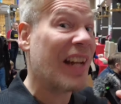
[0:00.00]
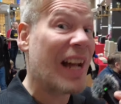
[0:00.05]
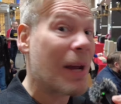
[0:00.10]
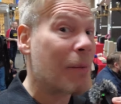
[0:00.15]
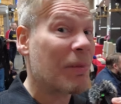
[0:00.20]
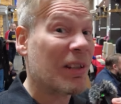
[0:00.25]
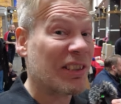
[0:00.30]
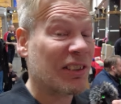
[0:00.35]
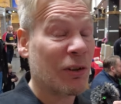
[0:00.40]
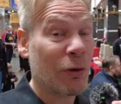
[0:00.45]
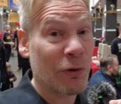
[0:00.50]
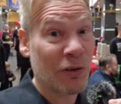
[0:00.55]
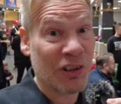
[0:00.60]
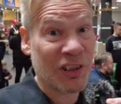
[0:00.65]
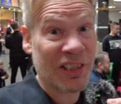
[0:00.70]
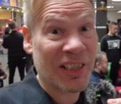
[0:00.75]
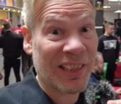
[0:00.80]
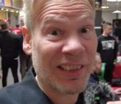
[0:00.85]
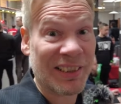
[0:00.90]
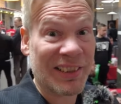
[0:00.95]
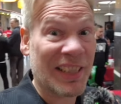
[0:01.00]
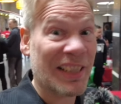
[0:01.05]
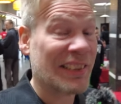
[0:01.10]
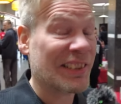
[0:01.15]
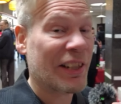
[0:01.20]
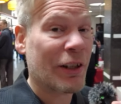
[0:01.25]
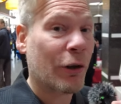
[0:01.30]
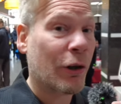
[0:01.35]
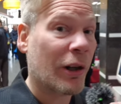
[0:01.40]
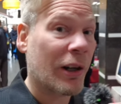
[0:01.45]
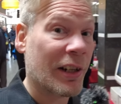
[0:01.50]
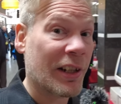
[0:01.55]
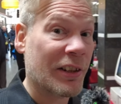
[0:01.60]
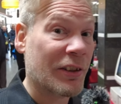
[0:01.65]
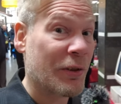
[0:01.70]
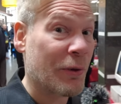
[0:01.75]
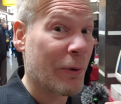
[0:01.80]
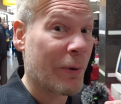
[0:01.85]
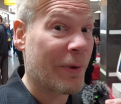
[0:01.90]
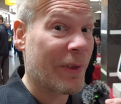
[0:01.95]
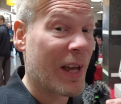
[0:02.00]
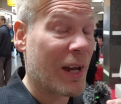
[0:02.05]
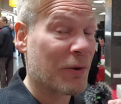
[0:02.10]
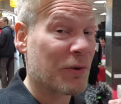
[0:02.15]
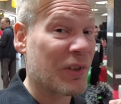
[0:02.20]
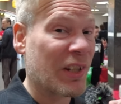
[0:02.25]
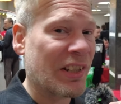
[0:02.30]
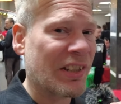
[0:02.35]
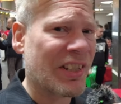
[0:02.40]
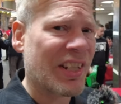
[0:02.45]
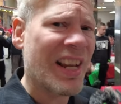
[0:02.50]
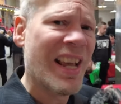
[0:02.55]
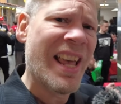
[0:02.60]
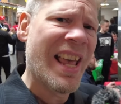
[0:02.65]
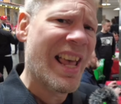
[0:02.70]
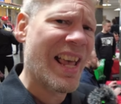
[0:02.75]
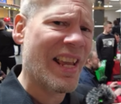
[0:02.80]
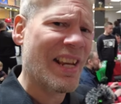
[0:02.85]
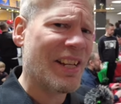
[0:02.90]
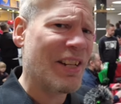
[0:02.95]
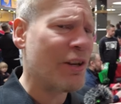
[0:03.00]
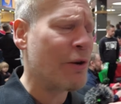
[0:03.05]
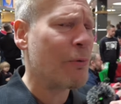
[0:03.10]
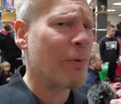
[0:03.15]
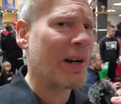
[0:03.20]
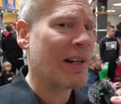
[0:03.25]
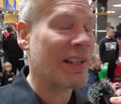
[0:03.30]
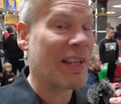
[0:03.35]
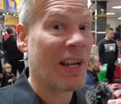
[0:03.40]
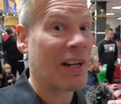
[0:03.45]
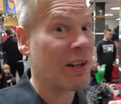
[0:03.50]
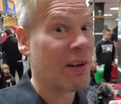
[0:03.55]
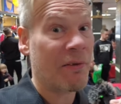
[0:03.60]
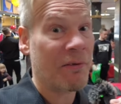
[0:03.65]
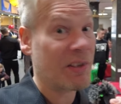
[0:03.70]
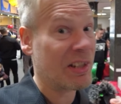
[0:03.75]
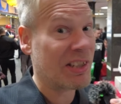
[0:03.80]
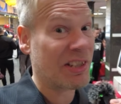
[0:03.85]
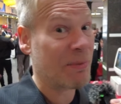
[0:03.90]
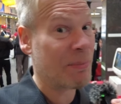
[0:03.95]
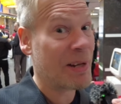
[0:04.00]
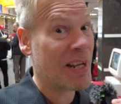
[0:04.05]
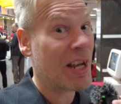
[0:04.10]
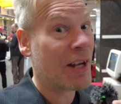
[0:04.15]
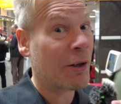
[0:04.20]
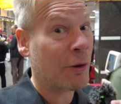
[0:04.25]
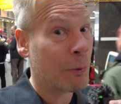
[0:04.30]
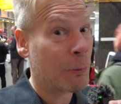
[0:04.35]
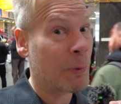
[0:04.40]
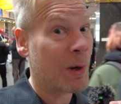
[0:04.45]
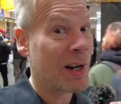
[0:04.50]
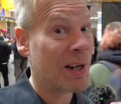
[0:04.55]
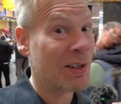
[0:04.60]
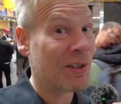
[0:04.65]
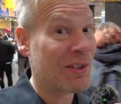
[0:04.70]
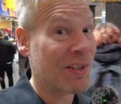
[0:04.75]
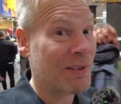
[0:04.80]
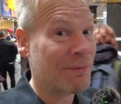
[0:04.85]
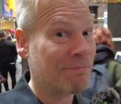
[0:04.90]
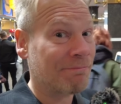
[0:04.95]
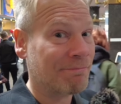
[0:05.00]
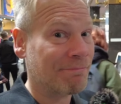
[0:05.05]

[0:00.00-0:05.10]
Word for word: time has stood still since the early two thousands, and no one can convince me otherwise.